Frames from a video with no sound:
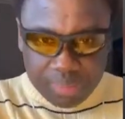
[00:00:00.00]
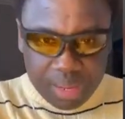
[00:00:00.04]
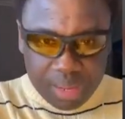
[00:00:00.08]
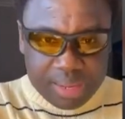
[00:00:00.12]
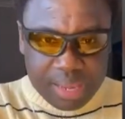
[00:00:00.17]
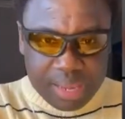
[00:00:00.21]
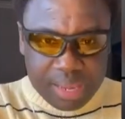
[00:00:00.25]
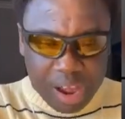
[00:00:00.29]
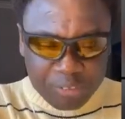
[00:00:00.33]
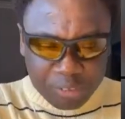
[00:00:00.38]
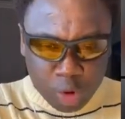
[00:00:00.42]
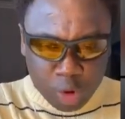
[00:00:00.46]

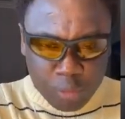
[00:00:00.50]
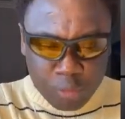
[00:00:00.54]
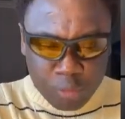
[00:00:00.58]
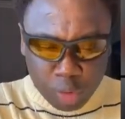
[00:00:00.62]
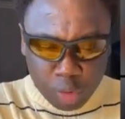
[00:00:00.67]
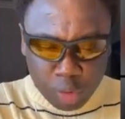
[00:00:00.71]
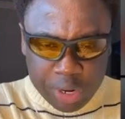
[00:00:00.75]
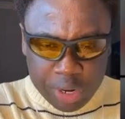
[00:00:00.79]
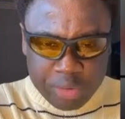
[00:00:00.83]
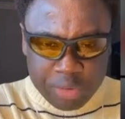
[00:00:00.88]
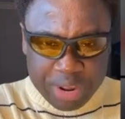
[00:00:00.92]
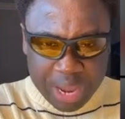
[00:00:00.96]
Yeah,
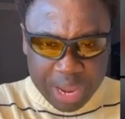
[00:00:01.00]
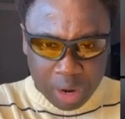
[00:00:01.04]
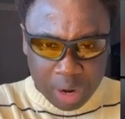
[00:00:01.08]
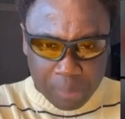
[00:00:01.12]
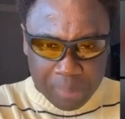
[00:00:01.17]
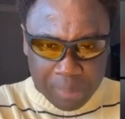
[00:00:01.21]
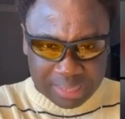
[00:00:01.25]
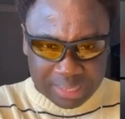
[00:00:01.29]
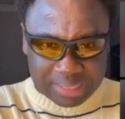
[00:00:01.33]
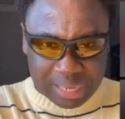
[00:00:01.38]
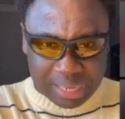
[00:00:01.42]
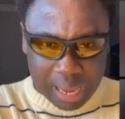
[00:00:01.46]
follow me, and
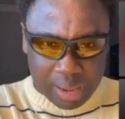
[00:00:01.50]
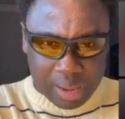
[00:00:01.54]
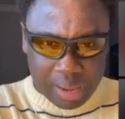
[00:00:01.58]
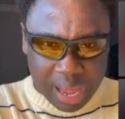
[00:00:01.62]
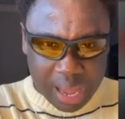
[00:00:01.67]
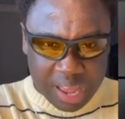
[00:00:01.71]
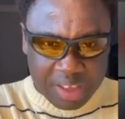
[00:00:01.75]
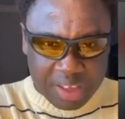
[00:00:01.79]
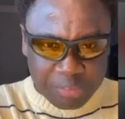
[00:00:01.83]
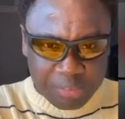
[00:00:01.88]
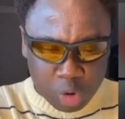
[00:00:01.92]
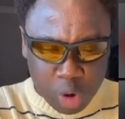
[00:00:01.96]
Pastor.
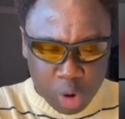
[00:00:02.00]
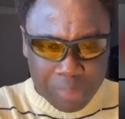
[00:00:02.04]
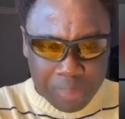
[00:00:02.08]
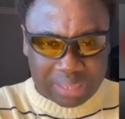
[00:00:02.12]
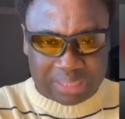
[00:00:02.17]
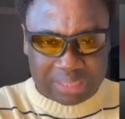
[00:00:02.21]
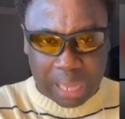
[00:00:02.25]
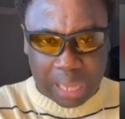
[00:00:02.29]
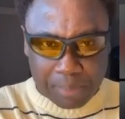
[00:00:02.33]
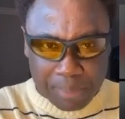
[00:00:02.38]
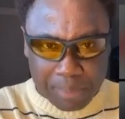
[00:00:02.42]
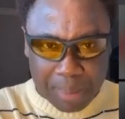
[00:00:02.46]
I follow
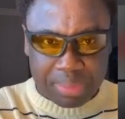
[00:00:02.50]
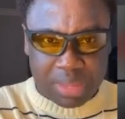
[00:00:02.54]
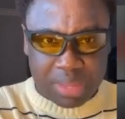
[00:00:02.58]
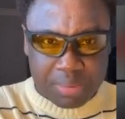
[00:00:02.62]
Pastor Pam,